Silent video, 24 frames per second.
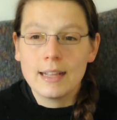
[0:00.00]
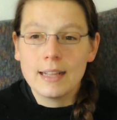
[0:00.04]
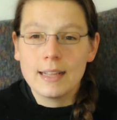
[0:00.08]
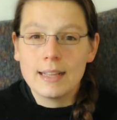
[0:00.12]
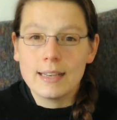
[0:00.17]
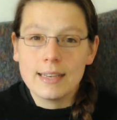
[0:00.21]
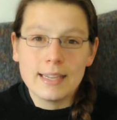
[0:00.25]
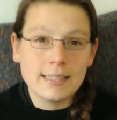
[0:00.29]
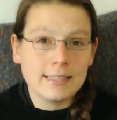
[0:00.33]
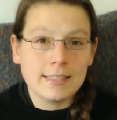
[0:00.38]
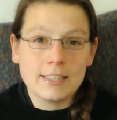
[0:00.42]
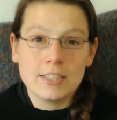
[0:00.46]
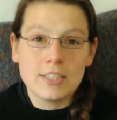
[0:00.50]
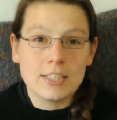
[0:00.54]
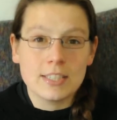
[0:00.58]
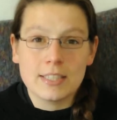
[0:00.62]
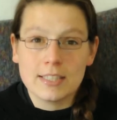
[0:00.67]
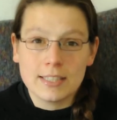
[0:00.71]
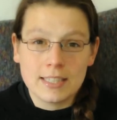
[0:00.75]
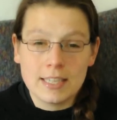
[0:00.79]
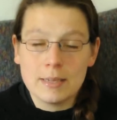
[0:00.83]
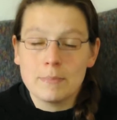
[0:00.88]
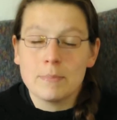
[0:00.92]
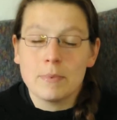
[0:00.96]
Let's just
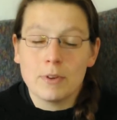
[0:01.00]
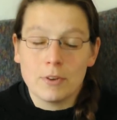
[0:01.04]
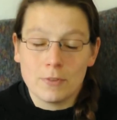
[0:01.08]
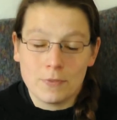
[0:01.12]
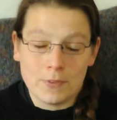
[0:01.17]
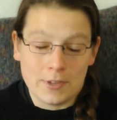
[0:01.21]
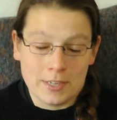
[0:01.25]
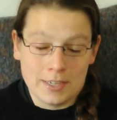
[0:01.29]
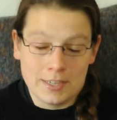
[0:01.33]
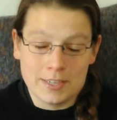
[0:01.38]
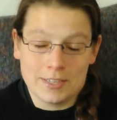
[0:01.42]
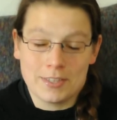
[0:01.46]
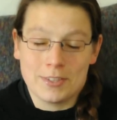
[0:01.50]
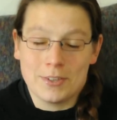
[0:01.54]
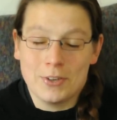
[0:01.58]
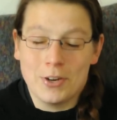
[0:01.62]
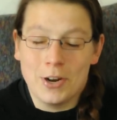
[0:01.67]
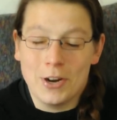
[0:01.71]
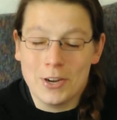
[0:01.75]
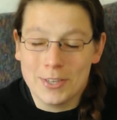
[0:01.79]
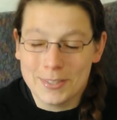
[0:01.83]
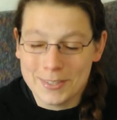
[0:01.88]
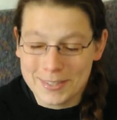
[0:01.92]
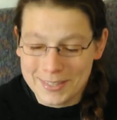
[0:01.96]
keep our fingers
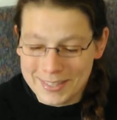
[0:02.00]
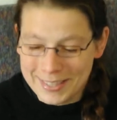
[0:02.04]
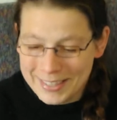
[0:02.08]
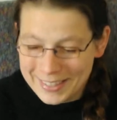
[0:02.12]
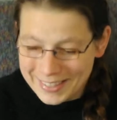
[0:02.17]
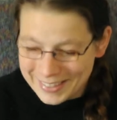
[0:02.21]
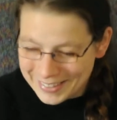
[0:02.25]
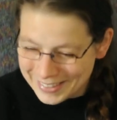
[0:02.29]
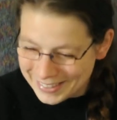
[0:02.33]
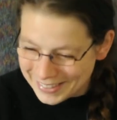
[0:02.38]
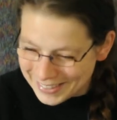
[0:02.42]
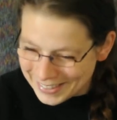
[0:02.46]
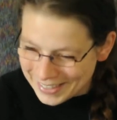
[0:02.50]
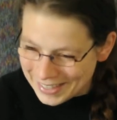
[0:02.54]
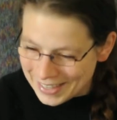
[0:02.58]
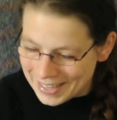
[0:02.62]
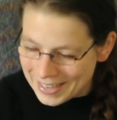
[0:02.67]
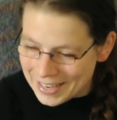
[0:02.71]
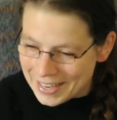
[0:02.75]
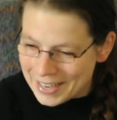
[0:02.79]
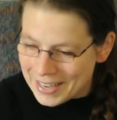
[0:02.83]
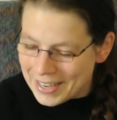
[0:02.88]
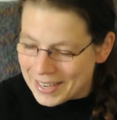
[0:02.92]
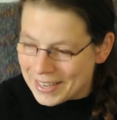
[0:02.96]
crossed.
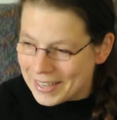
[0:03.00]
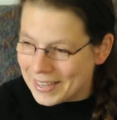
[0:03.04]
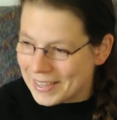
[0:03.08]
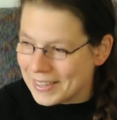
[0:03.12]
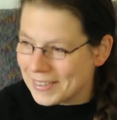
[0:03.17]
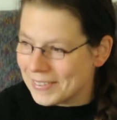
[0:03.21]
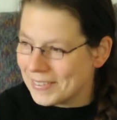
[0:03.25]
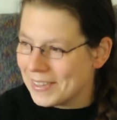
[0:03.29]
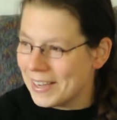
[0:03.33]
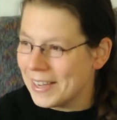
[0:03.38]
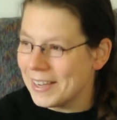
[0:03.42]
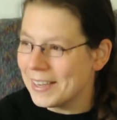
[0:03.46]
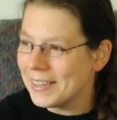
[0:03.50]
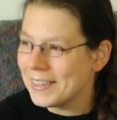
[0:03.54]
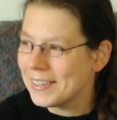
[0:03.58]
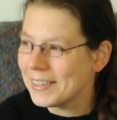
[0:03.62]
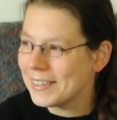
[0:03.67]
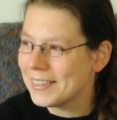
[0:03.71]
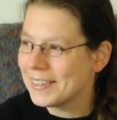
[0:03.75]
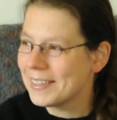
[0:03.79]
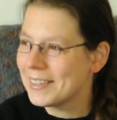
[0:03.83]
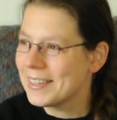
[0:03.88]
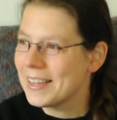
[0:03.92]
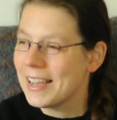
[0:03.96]

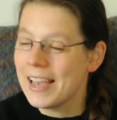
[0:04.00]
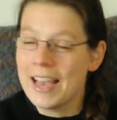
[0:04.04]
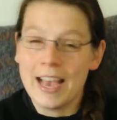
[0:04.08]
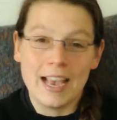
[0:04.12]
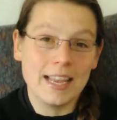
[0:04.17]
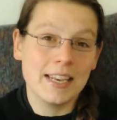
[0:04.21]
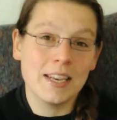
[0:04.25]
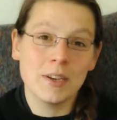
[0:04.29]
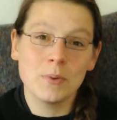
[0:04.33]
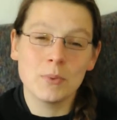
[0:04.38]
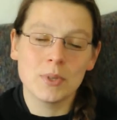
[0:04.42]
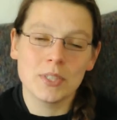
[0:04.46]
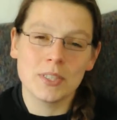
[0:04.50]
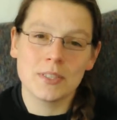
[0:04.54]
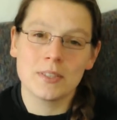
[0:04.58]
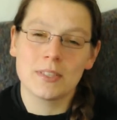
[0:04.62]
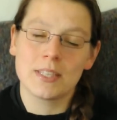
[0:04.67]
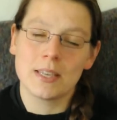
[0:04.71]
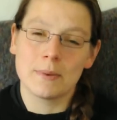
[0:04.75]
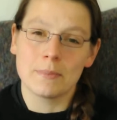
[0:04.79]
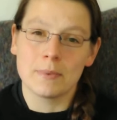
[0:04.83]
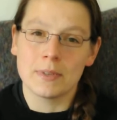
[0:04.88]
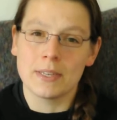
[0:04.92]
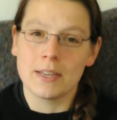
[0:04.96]
I didn't want to
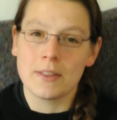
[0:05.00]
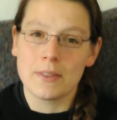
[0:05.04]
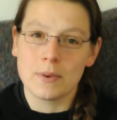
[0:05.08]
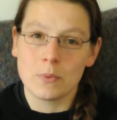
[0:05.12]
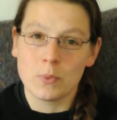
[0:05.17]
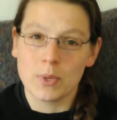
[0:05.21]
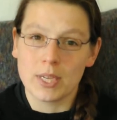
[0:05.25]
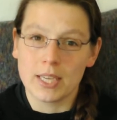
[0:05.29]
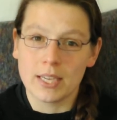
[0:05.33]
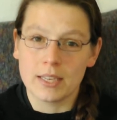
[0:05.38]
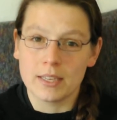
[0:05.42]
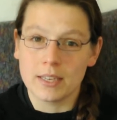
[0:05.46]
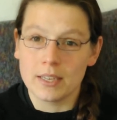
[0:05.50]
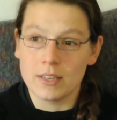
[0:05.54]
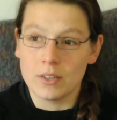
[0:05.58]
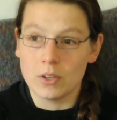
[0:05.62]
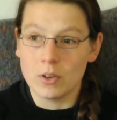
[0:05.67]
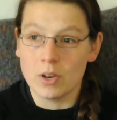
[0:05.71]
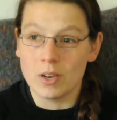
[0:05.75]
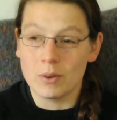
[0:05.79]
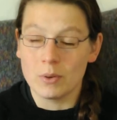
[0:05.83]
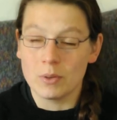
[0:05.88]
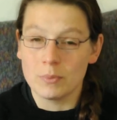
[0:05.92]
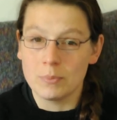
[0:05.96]
skip another week, and I know
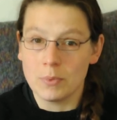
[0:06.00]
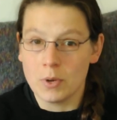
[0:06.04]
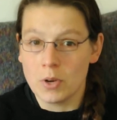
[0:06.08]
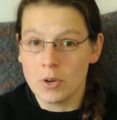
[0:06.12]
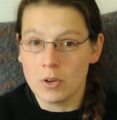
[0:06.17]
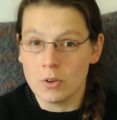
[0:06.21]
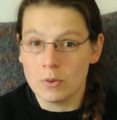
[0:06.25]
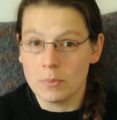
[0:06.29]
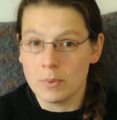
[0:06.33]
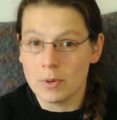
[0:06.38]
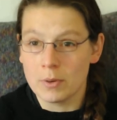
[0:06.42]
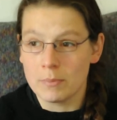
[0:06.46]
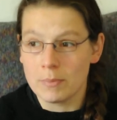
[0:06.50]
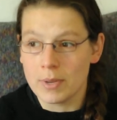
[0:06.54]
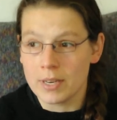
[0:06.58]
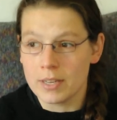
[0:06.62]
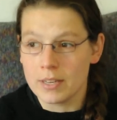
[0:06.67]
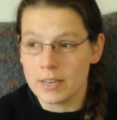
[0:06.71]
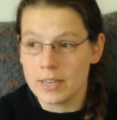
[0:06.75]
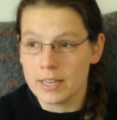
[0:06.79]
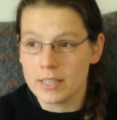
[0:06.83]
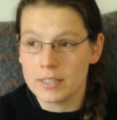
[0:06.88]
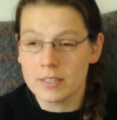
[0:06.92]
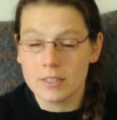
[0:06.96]
I won't be home on
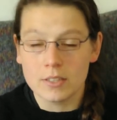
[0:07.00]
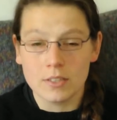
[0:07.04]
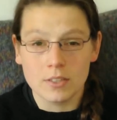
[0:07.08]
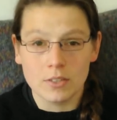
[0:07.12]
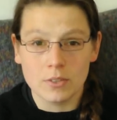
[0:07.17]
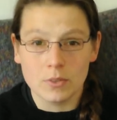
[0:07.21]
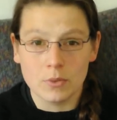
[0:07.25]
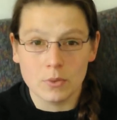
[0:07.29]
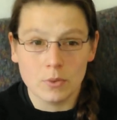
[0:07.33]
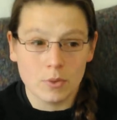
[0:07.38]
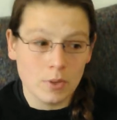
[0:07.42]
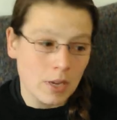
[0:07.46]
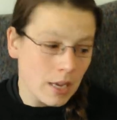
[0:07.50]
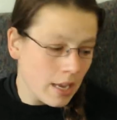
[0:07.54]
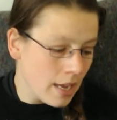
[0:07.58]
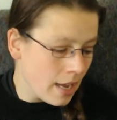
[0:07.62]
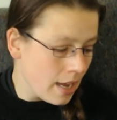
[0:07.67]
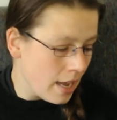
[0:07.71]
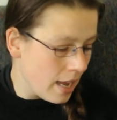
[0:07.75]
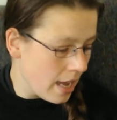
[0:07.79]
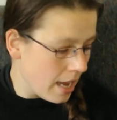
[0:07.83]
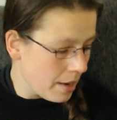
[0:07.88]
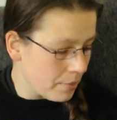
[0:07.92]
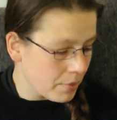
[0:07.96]
Monday, so
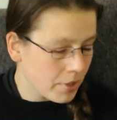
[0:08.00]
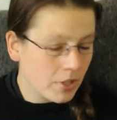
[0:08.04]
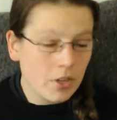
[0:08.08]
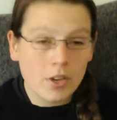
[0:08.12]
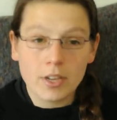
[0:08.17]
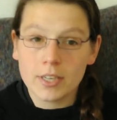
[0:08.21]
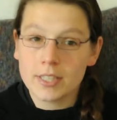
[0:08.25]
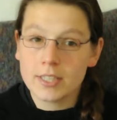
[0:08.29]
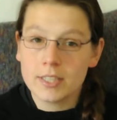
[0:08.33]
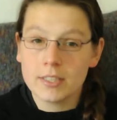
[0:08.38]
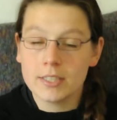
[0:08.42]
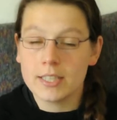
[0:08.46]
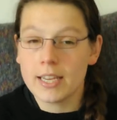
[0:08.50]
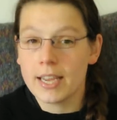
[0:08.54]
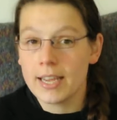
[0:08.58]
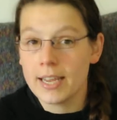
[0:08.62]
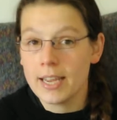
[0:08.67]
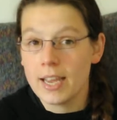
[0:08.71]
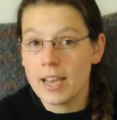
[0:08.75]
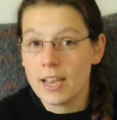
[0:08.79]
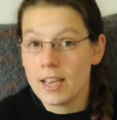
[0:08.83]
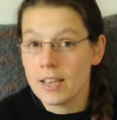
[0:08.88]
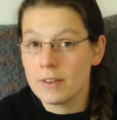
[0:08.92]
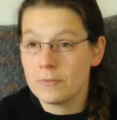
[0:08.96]
I'm recording today.
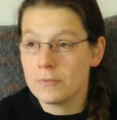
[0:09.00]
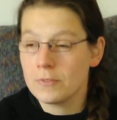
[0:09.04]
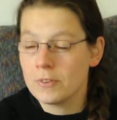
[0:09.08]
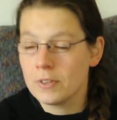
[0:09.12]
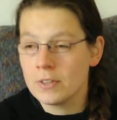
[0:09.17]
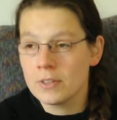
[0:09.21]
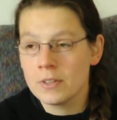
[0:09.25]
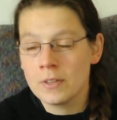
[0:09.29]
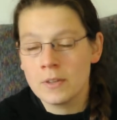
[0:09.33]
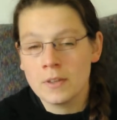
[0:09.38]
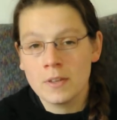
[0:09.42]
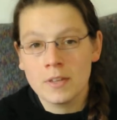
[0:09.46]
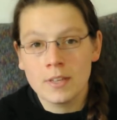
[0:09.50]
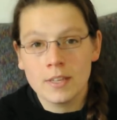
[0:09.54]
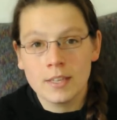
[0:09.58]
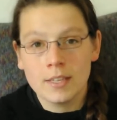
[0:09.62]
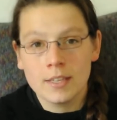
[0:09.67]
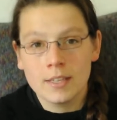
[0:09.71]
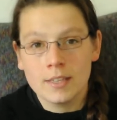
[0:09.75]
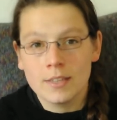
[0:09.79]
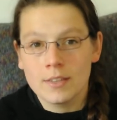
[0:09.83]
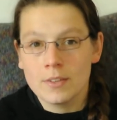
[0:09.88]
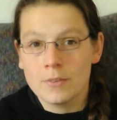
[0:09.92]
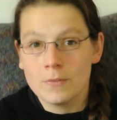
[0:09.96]
I have
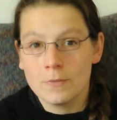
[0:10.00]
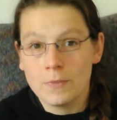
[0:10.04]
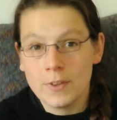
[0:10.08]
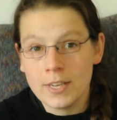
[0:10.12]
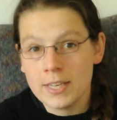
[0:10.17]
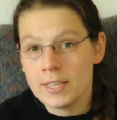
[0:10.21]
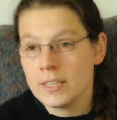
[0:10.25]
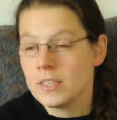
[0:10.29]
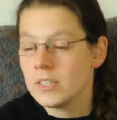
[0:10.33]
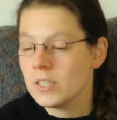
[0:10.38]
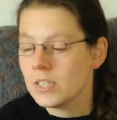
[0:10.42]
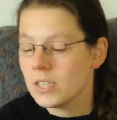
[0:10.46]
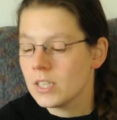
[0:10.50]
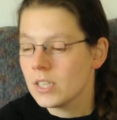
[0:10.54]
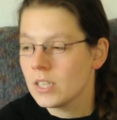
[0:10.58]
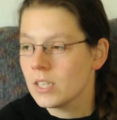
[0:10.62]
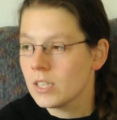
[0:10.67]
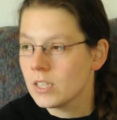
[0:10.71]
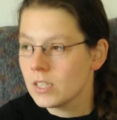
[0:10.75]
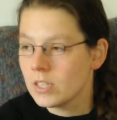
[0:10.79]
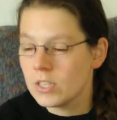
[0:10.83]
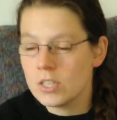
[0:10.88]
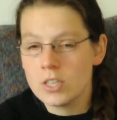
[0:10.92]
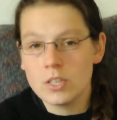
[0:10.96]
finished
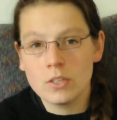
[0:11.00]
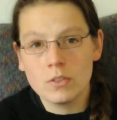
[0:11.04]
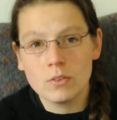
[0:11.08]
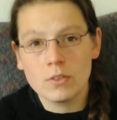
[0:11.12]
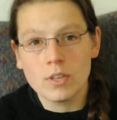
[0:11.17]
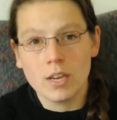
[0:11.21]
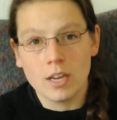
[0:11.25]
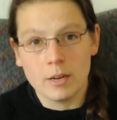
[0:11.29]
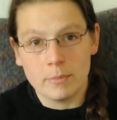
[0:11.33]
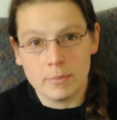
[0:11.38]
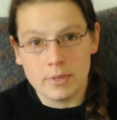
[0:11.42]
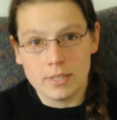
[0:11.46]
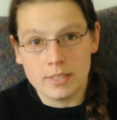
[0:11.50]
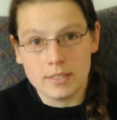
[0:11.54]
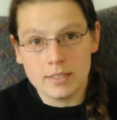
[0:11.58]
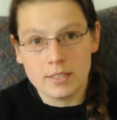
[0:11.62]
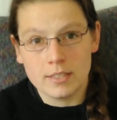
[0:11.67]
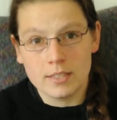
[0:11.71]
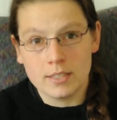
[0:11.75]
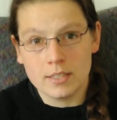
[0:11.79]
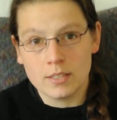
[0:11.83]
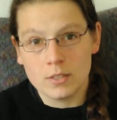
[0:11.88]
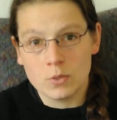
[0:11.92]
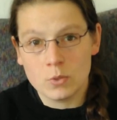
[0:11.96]
2 garments
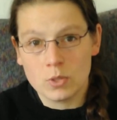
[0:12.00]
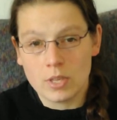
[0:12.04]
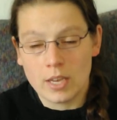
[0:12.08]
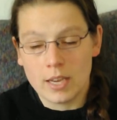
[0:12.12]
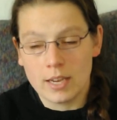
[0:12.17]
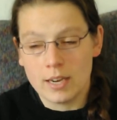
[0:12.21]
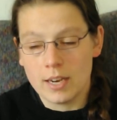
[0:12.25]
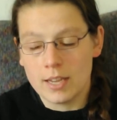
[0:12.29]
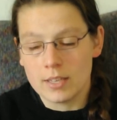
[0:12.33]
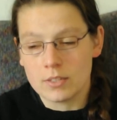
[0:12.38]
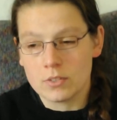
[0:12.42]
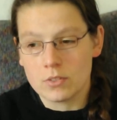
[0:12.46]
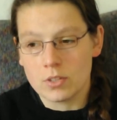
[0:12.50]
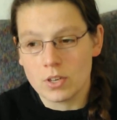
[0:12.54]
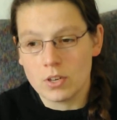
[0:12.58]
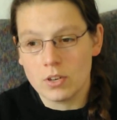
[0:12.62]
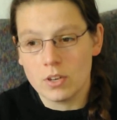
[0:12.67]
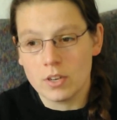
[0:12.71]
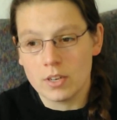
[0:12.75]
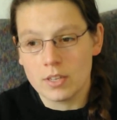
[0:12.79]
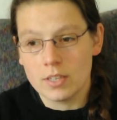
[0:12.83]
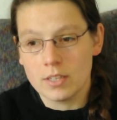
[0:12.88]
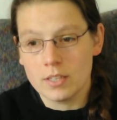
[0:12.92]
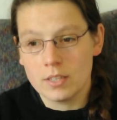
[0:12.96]
since I last
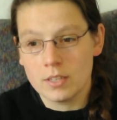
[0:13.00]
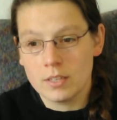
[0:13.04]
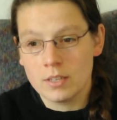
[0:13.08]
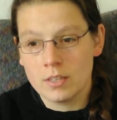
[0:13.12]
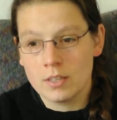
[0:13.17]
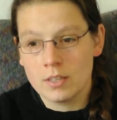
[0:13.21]
recorded,